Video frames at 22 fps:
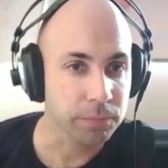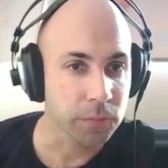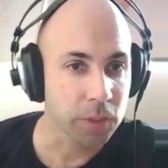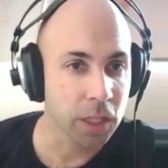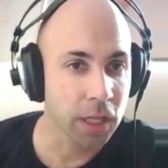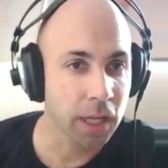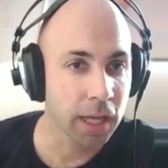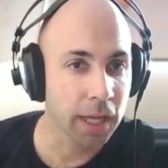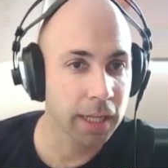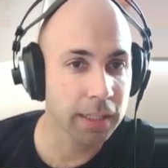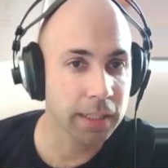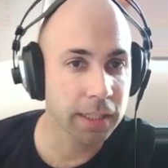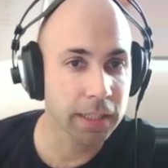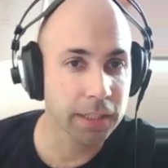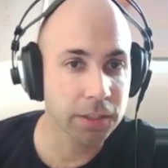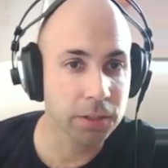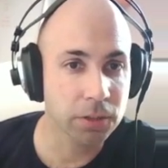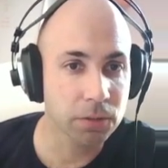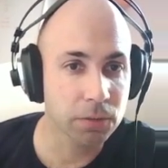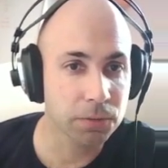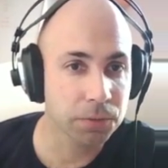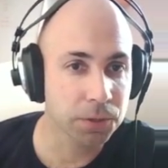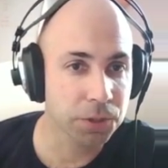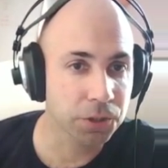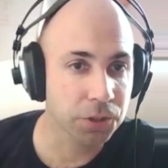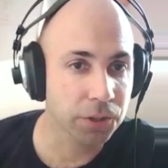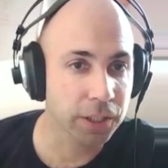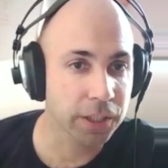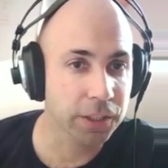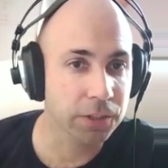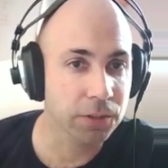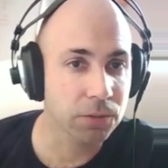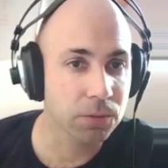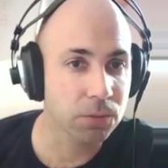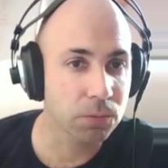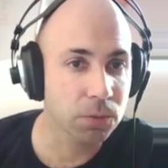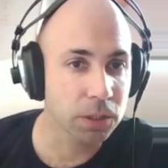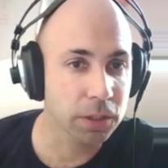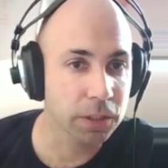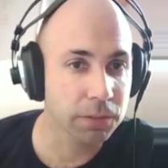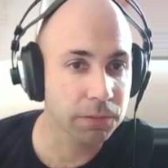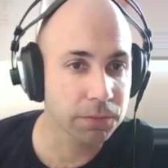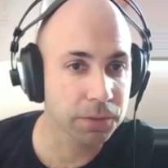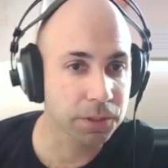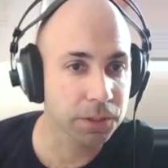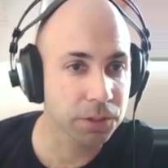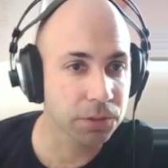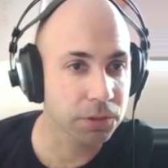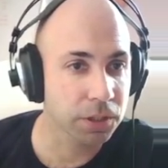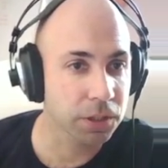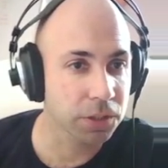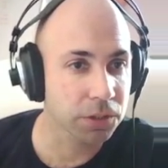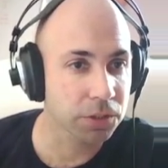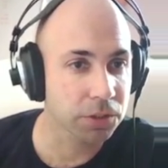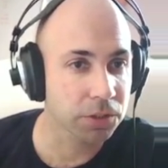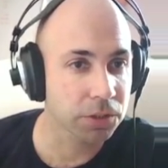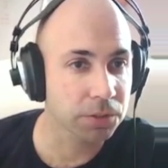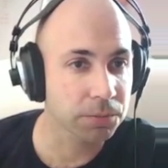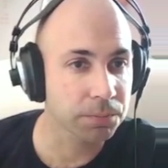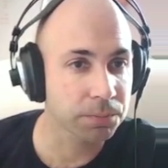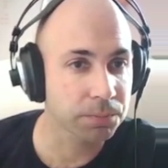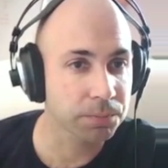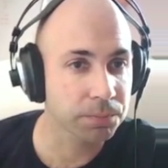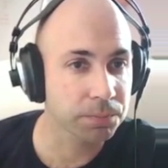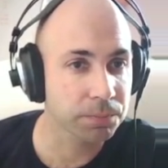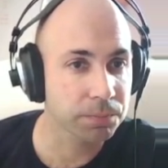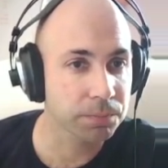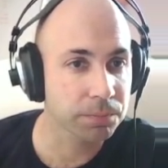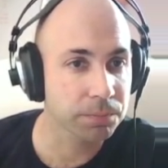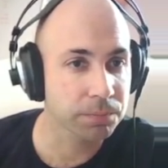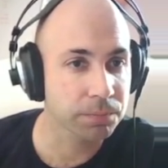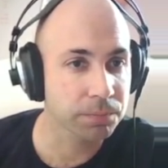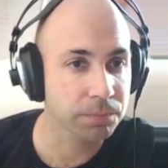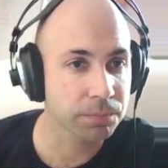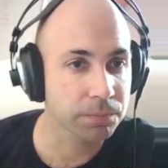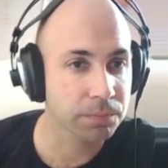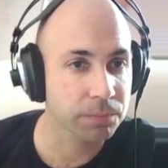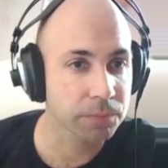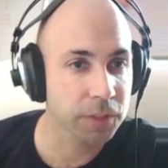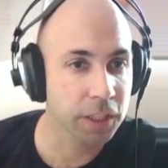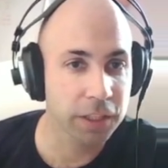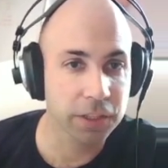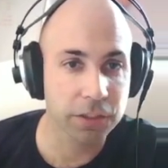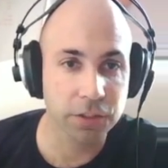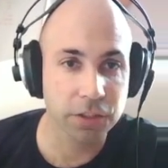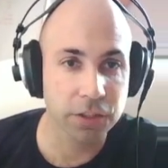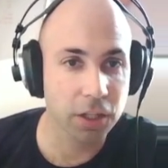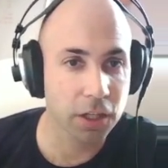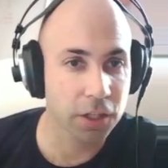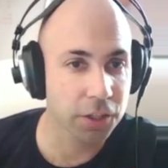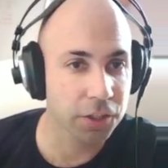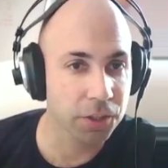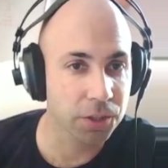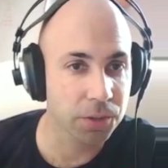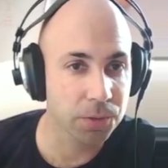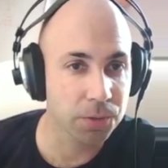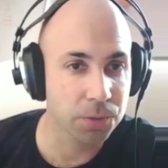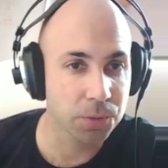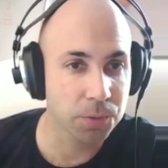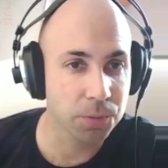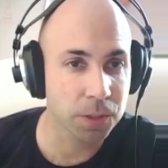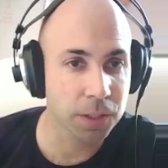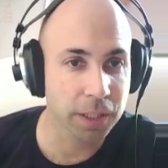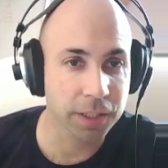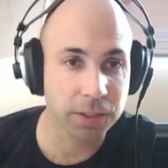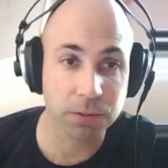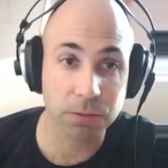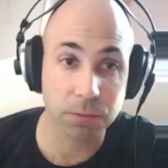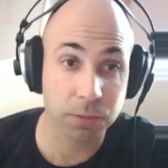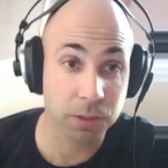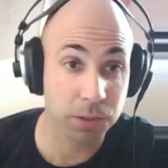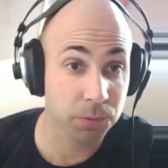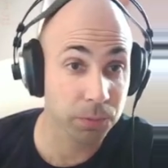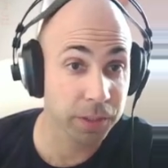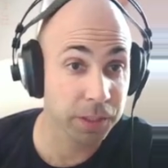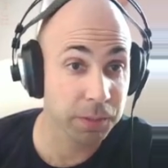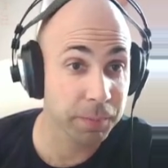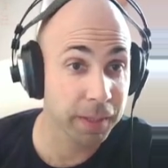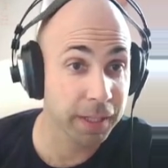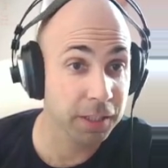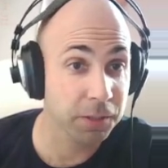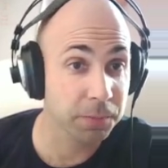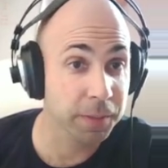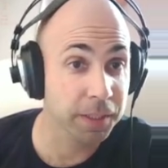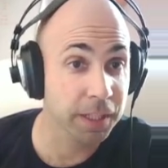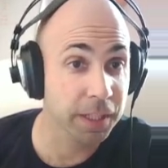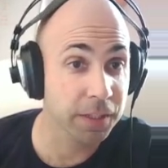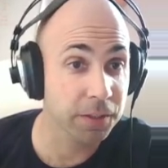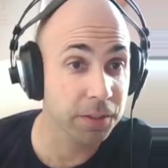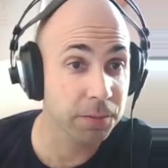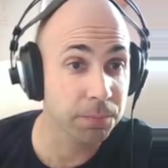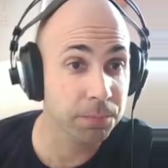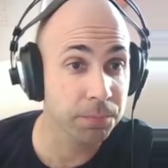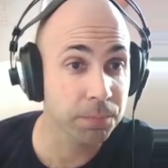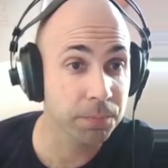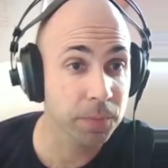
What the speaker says: And I know for sure I don't want infrastructure. It's not a used one. I don't want waste management either.